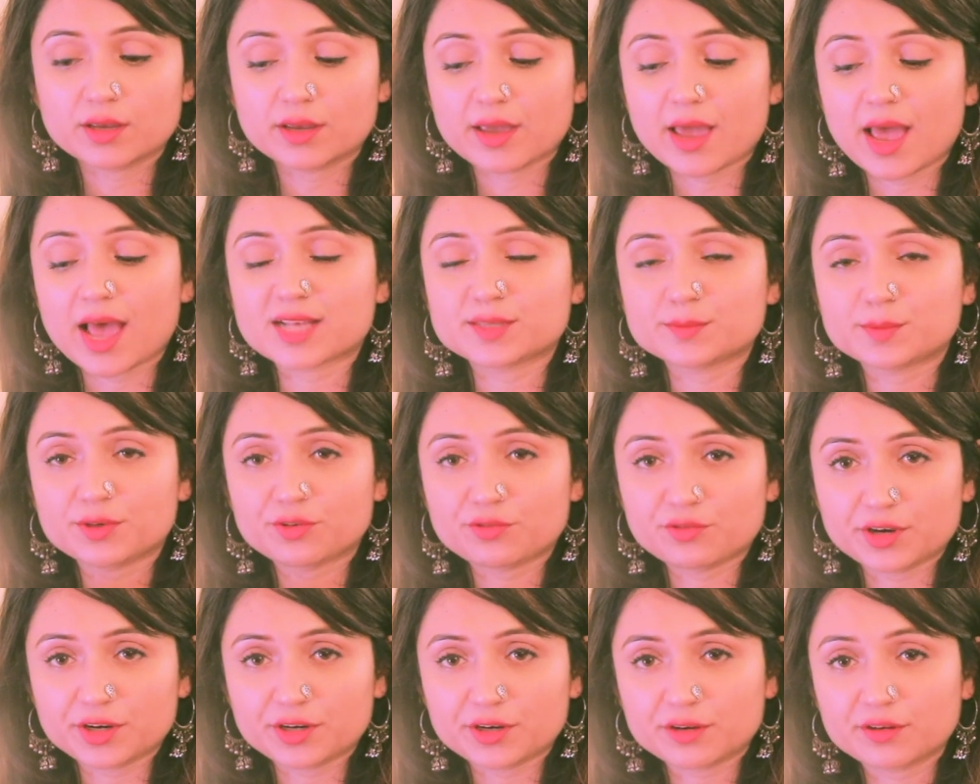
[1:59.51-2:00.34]
Has been
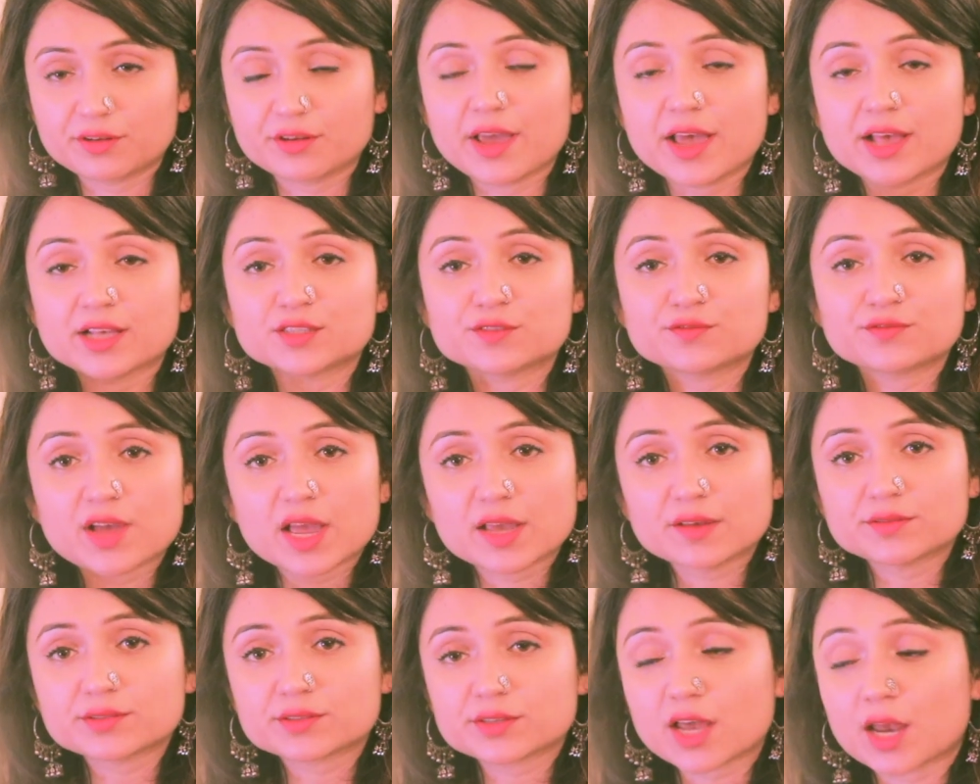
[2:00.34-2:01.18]
rated as
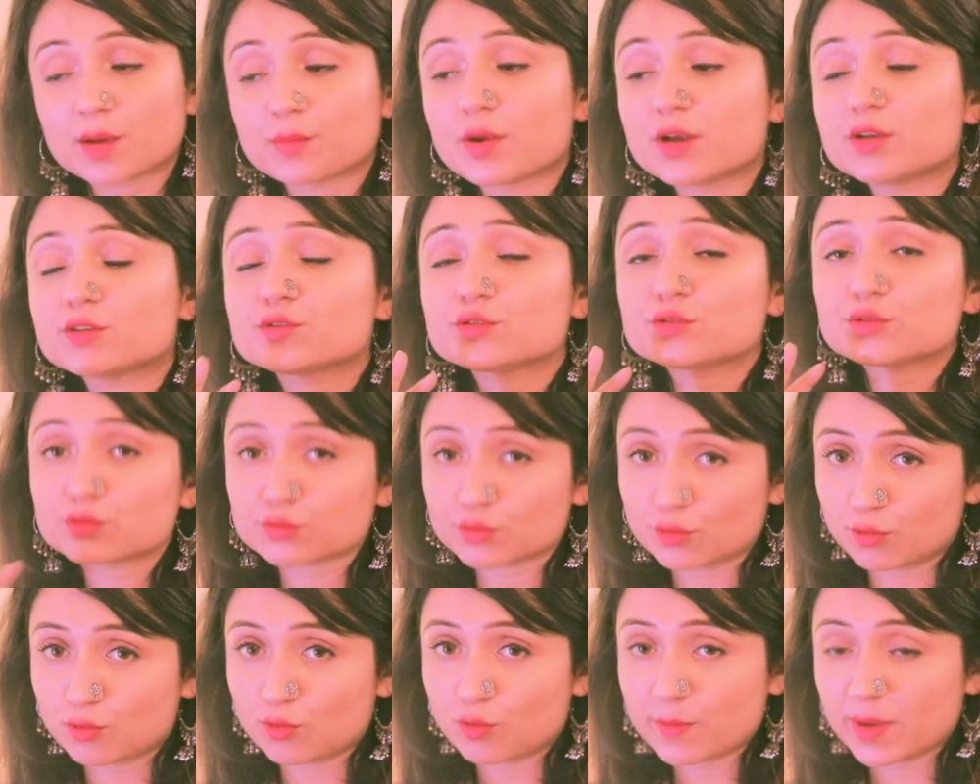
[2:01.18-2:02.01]
5-star by
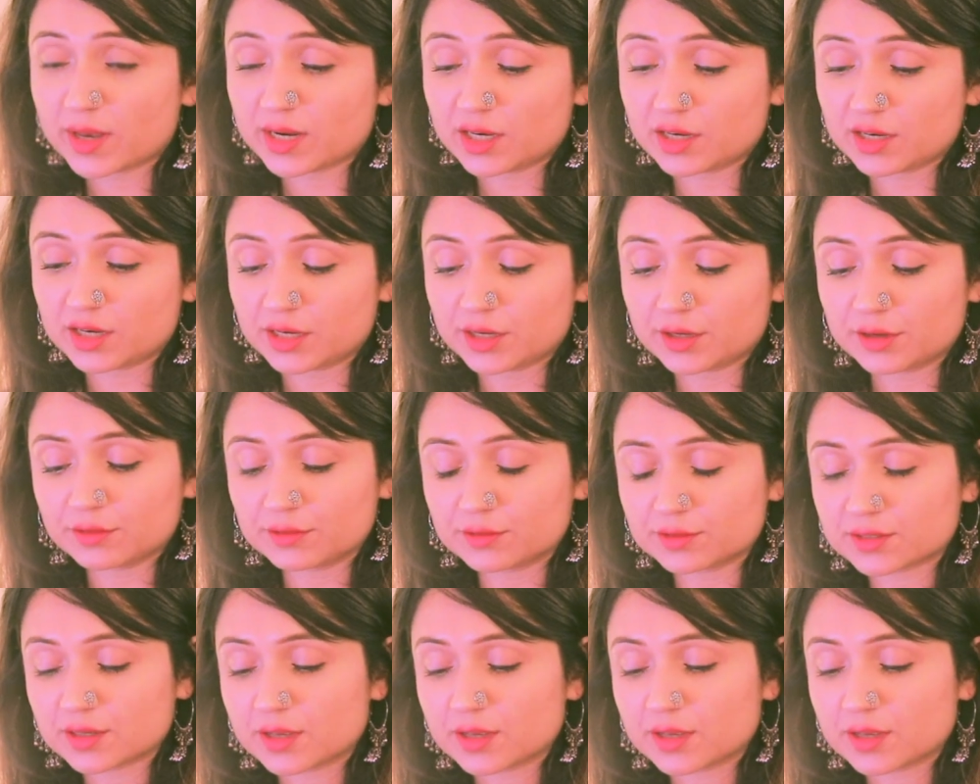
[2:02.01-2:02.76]
so many readers.